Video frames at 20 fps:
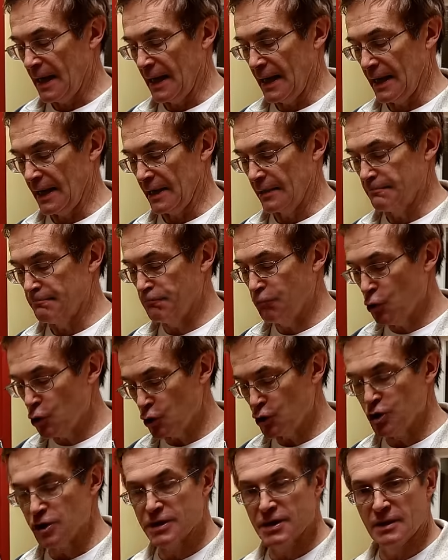and
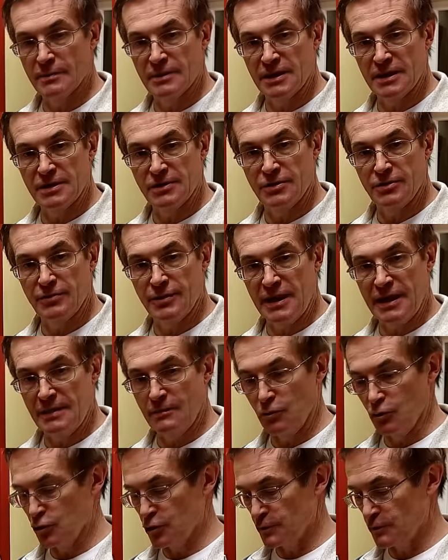pushes them into their neighbors,